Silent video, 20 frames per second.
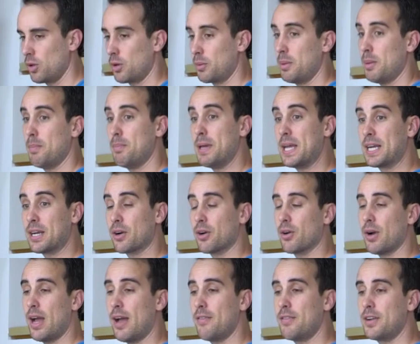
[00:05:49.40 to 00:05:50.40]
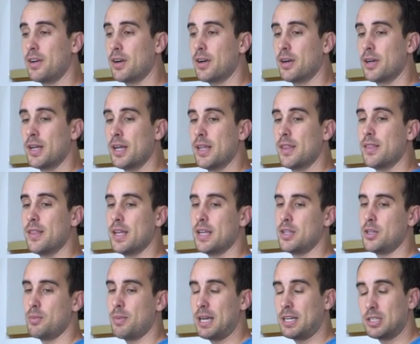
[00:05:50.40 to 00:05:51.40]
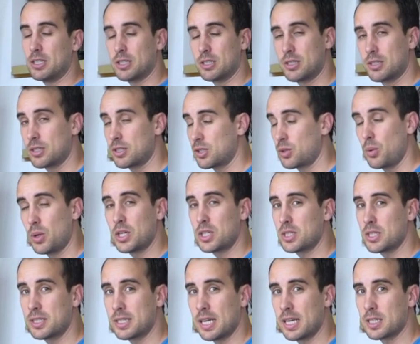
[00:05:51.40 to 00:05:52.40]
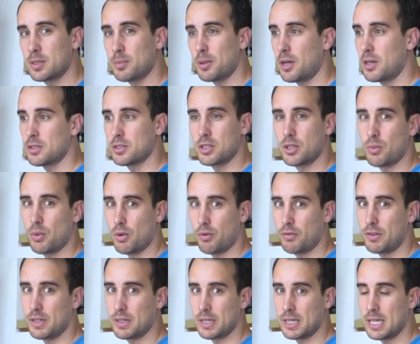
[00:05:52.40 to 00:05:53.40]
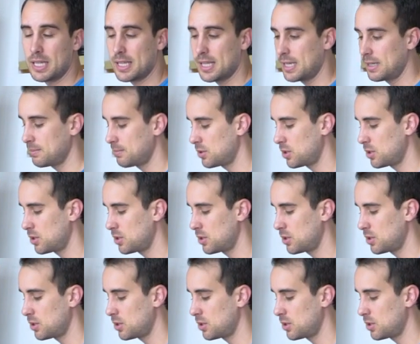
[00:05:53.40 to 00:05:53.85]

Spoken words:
little bit bigger or heavier, then you might just squish the tennis balls and you won't feel anything.